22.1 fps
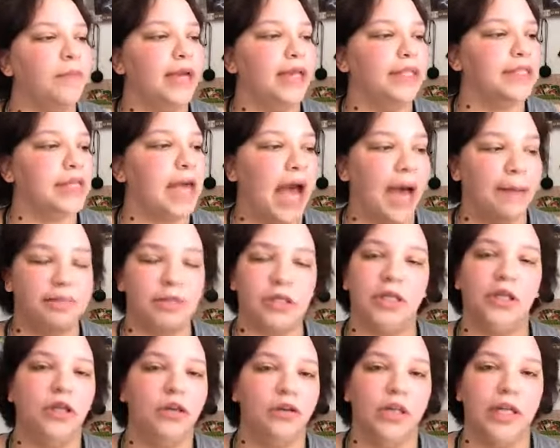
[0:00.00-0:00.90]
It's
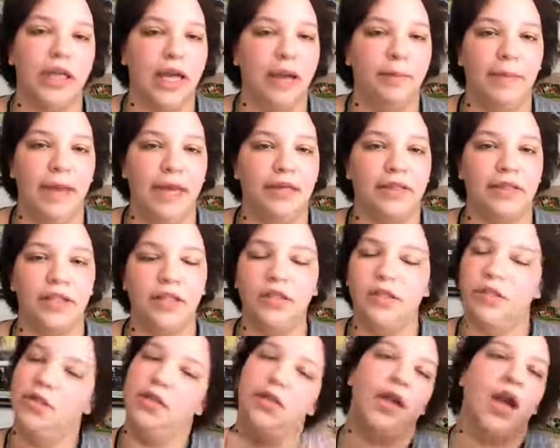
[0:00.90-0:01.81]
absolutely
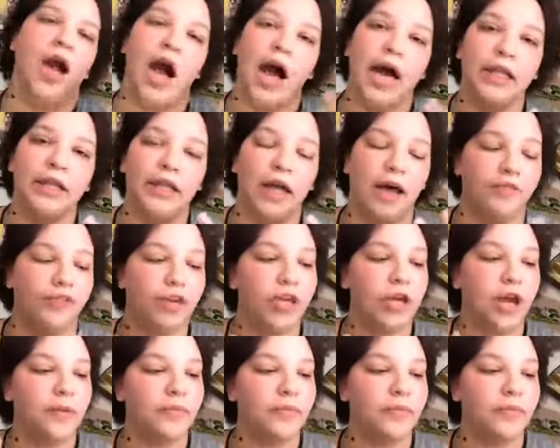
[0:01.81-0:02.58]
amazing. I love it.